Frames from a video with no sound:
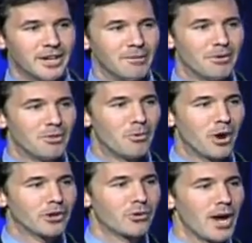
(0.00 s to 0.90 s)
But the more
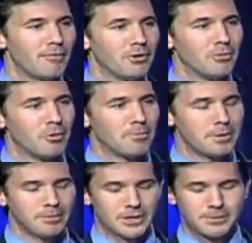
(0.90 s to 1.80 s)
I traveled, the more
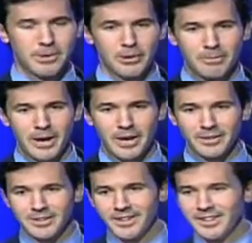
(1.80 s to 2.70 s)
people I spoke about,
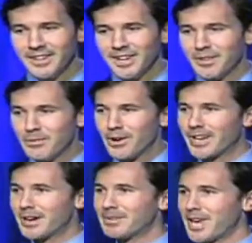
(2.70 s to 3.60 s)
and the more I
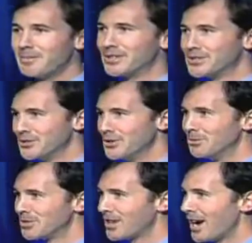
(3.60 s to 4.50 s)
kind of became consumed
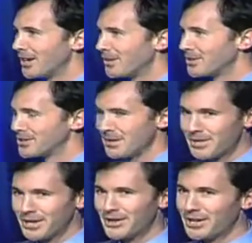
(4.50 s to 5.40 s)
with scouting, which is
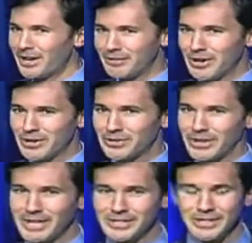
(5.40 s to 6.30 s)
something I know a lot of y'all can
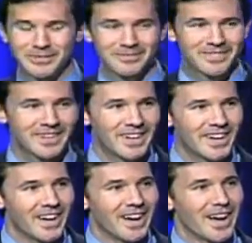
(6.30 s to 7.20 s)
relate to,
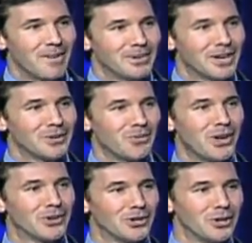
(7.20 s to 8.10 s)
I began to
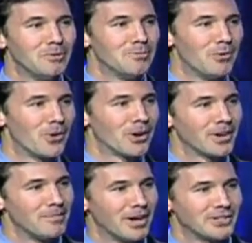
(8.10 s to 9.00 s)
wonder a little bit more
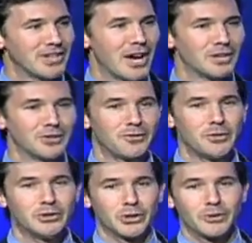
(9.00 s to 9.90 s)
about scouting's
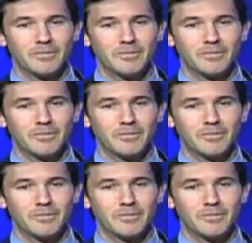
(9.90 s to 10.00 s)
future,